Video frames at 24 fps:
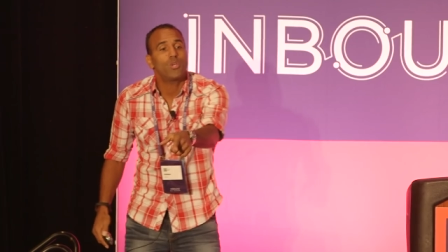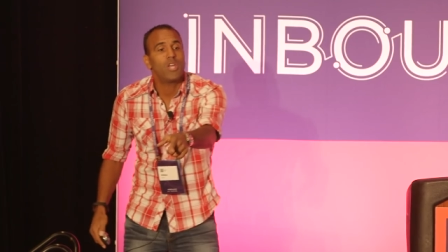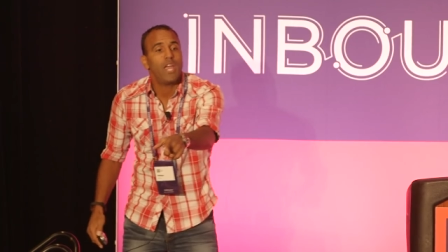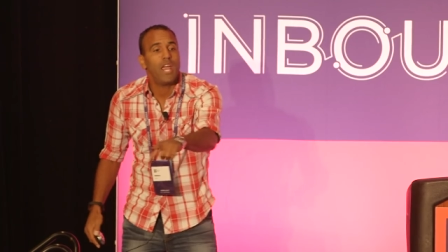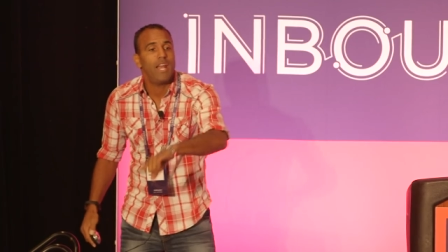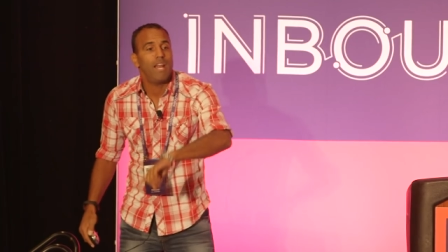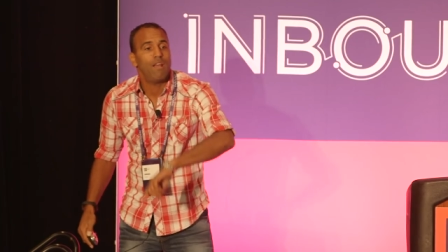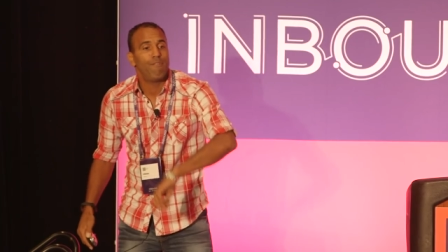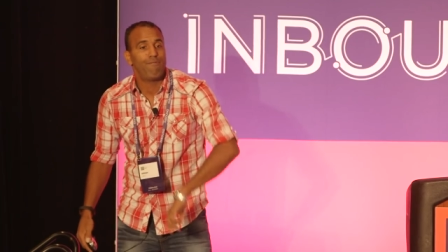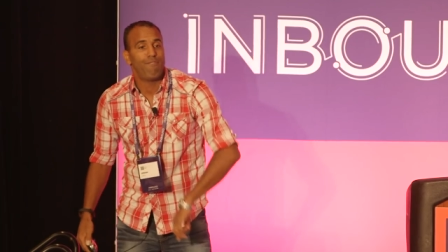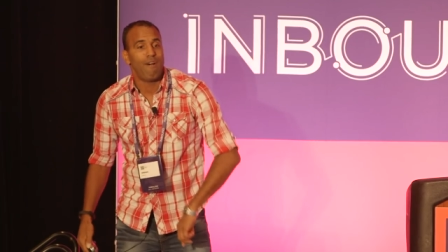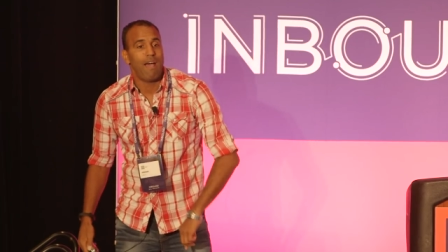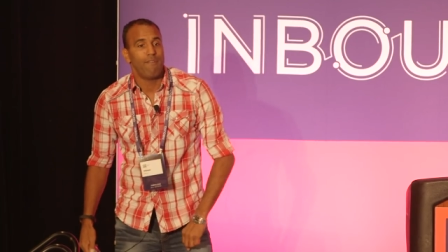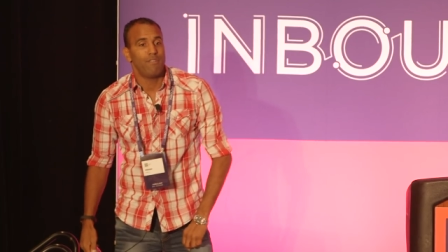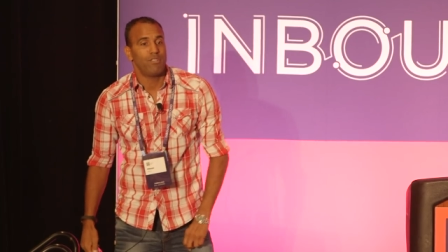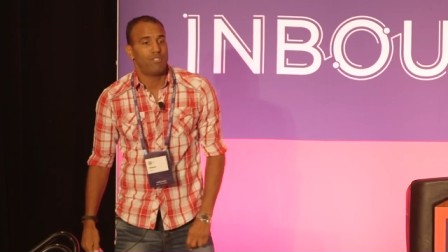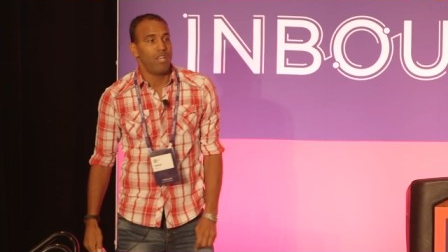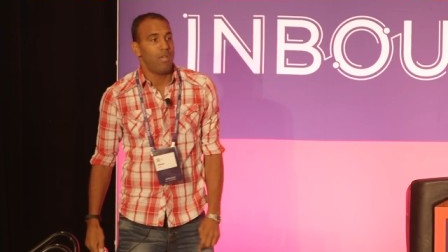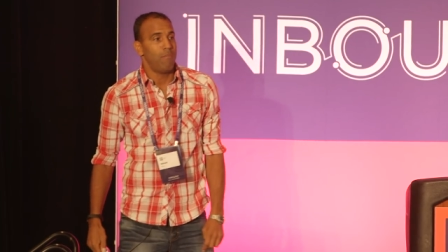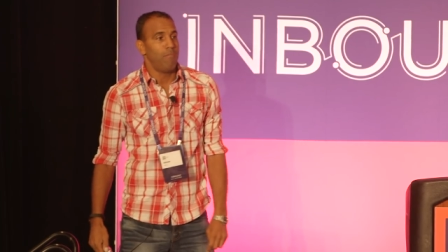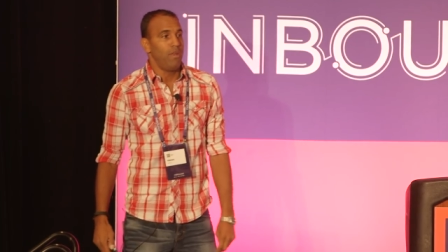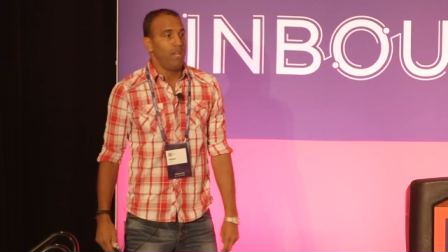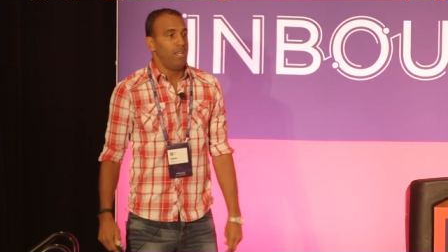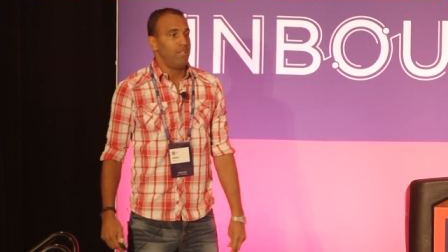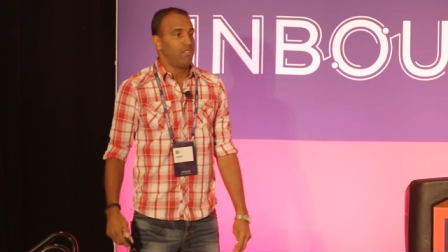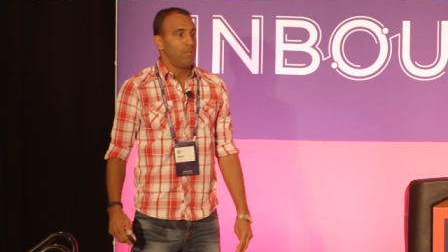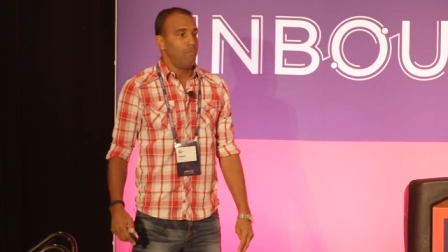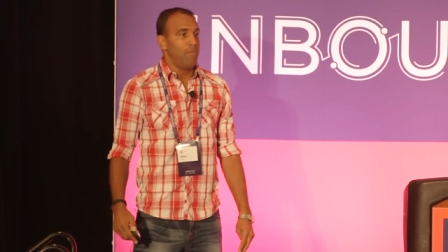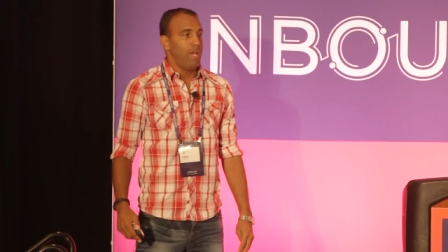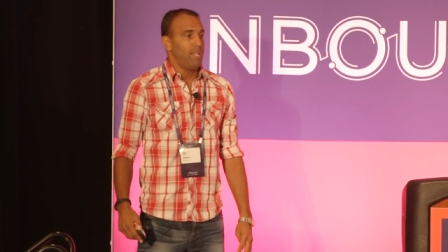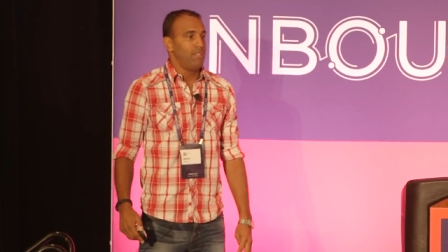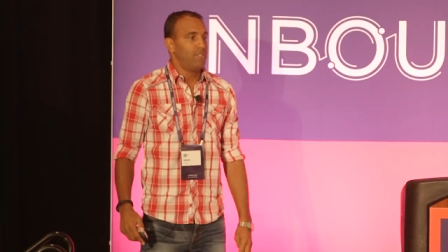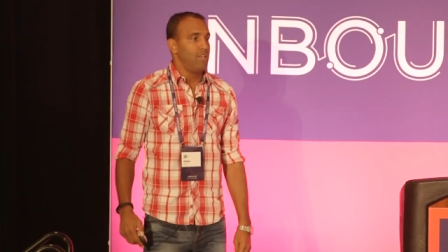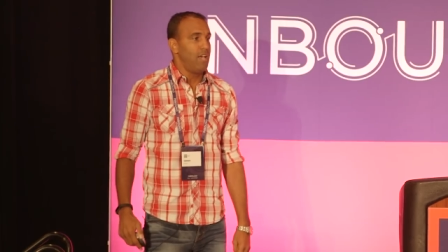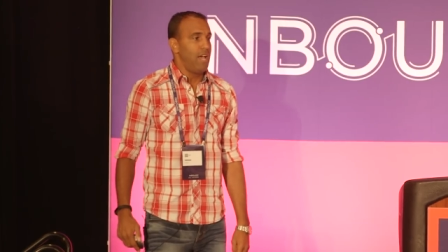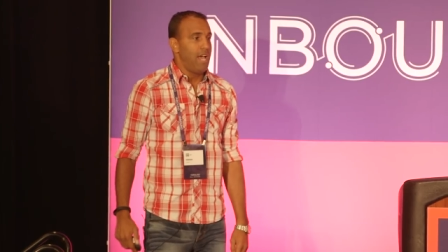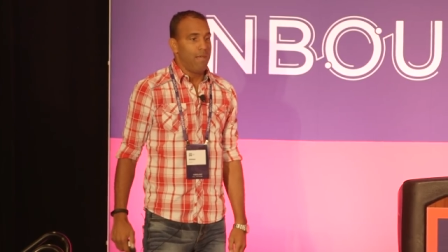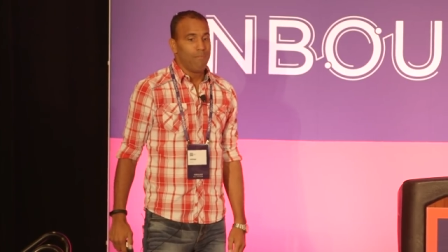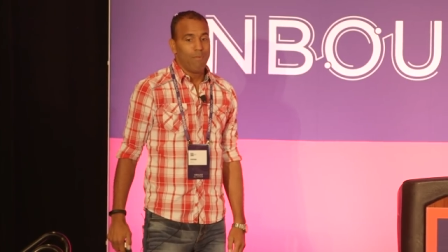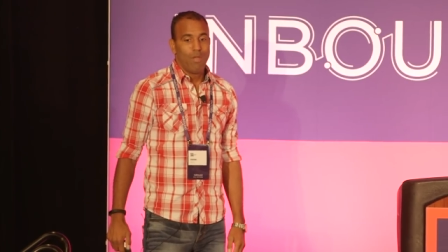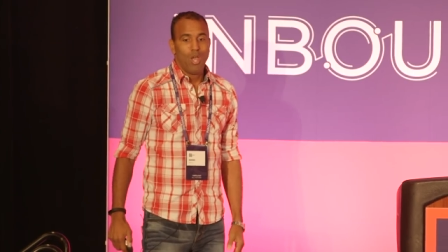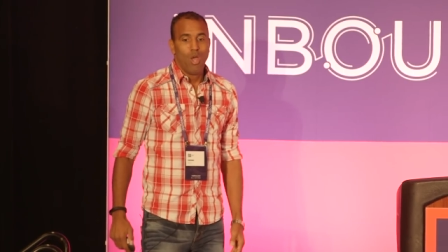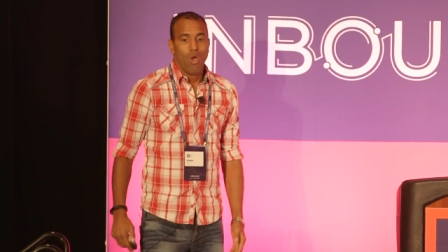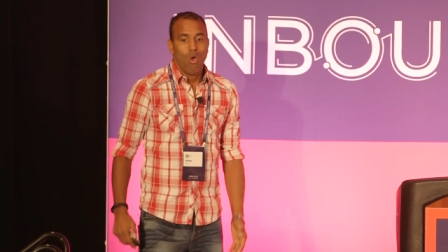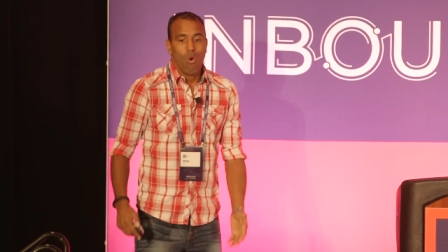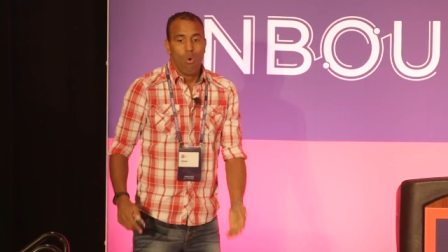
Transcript: you can't have five or ten minutes of my time.